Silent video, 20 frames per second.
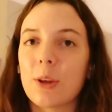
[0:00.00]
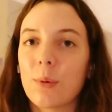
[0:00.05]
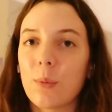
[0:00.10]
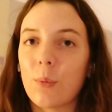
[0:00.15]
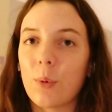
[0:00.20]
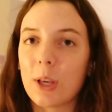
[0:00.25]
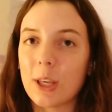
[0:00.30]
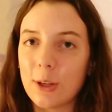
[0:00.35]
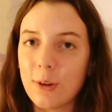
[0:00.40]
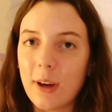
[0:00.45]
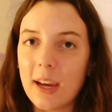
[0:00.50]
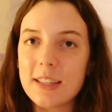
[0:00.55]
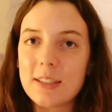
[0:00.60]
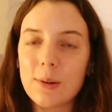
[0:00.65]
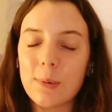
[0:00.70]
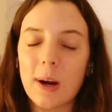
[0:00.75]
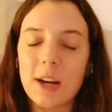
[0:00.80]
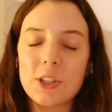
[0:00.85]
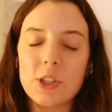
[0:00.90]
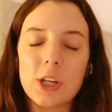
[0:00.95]
When you guys
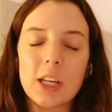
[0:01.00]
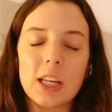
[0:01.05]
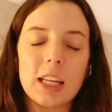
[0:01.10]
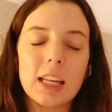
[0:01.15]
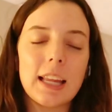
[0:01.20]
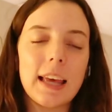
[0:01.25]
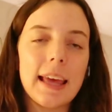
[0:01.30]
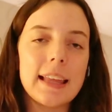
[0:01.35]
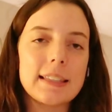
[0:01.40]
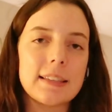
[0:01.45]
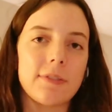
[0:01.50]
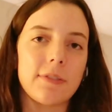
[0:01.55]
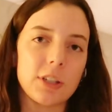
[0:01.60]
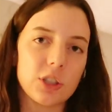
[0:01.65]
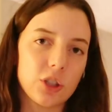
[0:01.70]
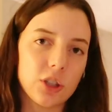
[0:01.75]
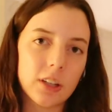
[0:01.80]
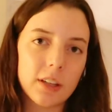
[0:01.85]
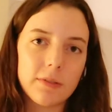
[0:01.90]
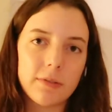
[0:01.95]
are watching, it's
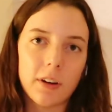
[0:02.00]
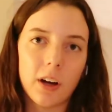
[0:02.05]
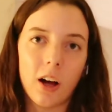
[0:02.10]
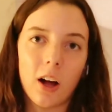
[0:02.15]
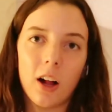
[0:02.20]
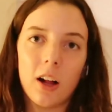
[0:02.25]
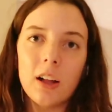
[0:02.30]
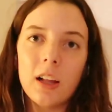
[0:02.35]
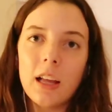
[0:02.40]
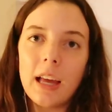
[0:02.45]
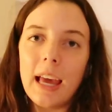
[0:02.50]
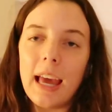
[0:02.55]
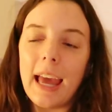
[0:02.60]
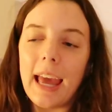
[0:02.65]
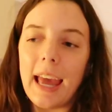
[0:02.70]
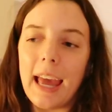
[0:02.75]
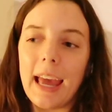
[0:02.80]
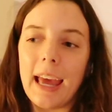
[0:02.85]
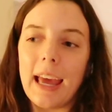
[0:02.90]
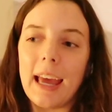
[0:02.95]
officially fall,
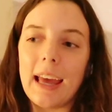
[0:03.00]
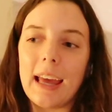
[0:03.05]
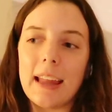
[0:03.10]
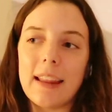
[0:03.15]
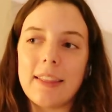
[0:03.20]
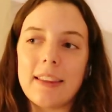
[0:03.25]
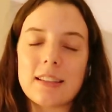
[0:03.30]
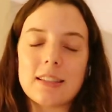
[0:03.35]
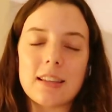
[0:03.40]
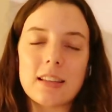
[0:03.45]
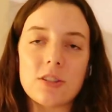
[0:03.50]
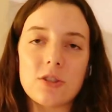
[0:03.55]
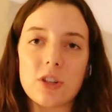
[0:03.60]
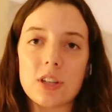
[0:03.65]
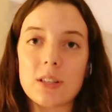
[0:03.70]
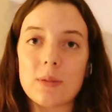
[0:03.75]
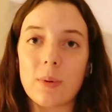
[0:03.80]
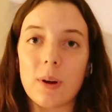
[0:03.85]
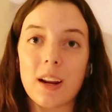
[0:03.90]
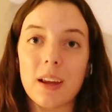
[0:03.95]
and this is
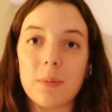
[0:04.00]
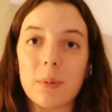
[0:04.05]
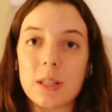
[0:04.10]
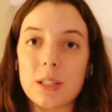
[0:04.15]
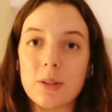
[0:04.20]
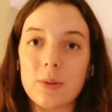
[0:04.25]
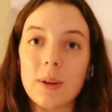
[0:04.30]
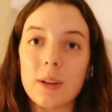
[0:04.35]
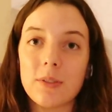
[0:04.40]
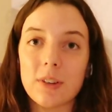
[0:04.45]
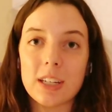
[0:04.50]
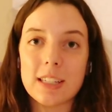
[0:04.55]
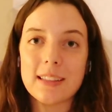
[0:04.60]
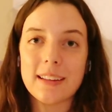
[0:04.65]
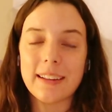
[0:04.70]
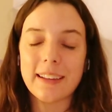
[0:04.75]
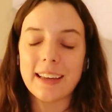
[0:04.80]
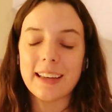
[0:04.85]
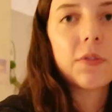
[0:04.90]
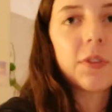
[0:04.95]
just what I've been doing recently.